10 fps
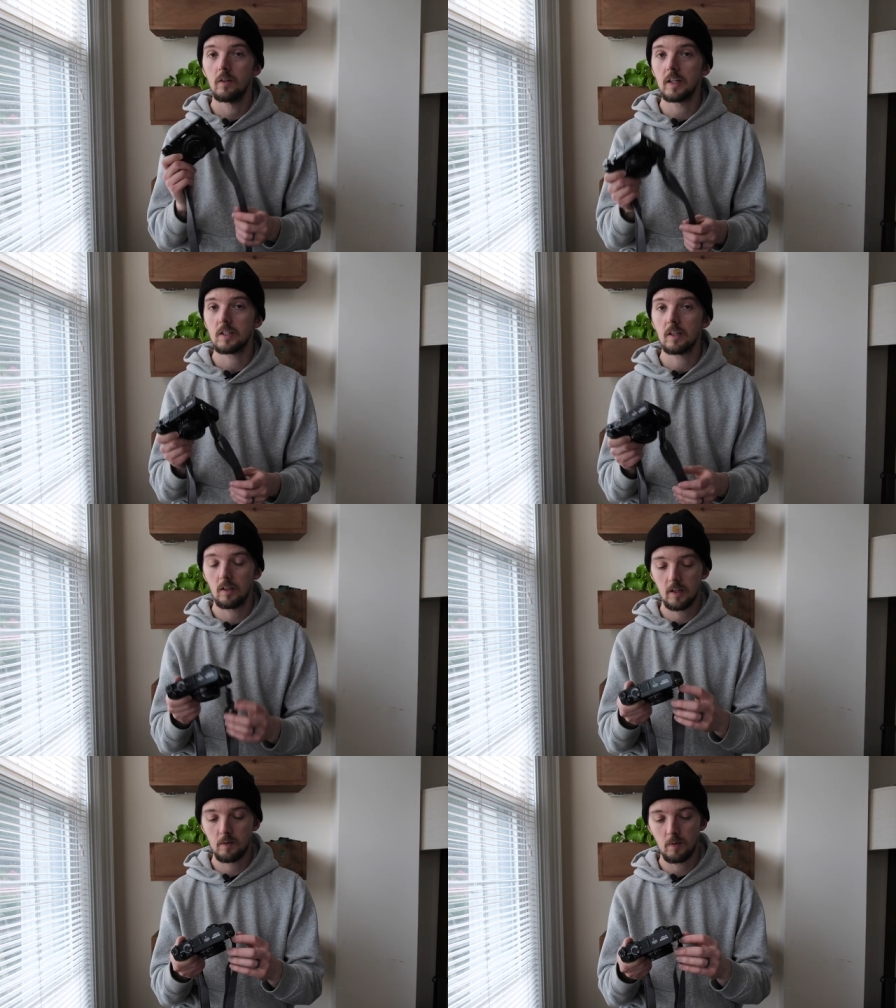Next thing I
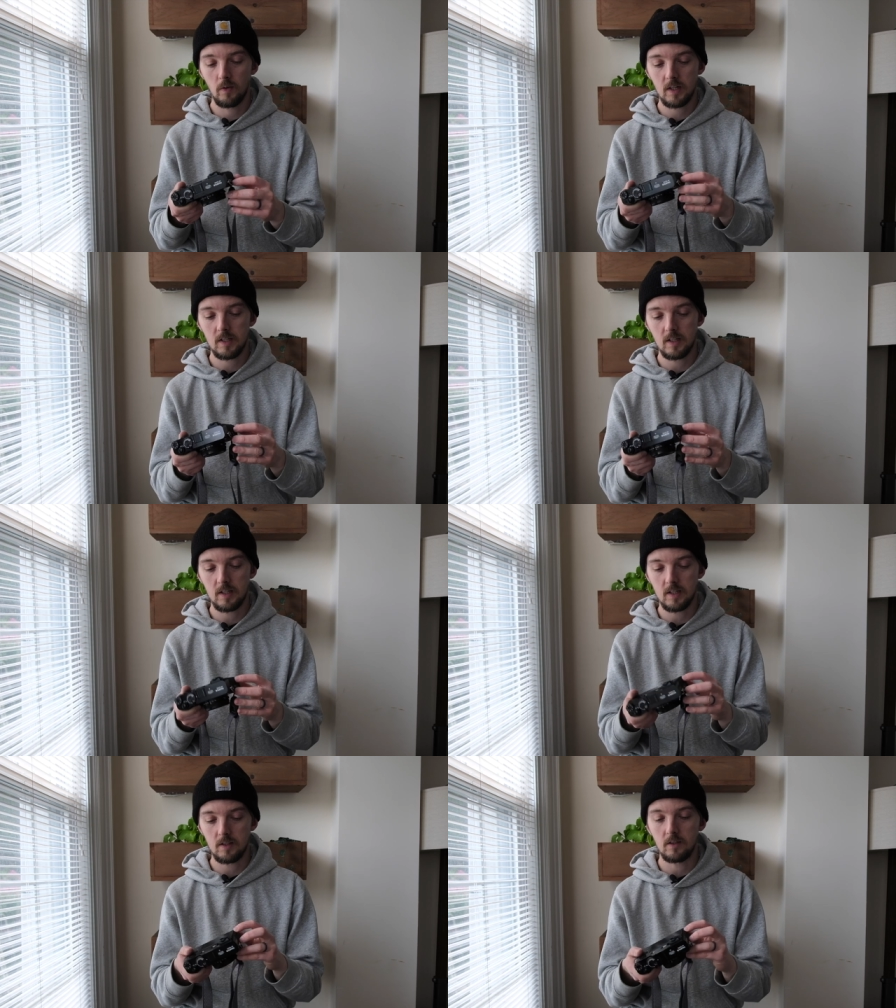like about this
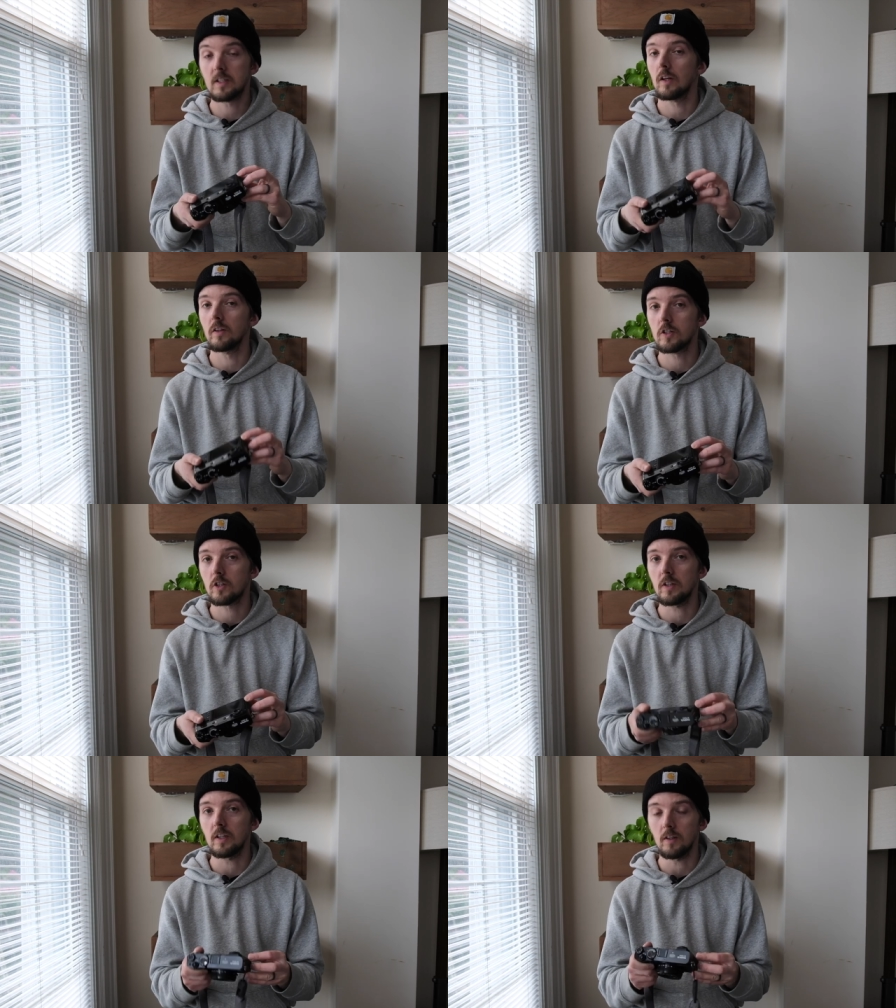is the tilt-and
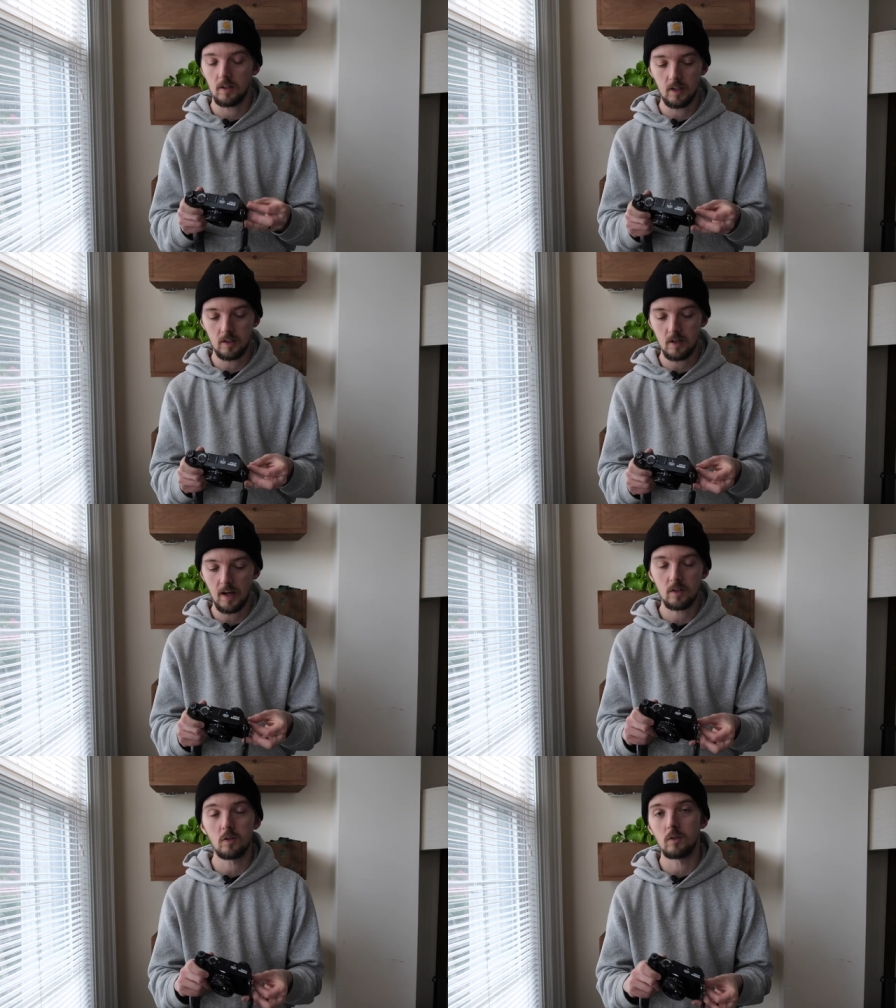screen. I, I,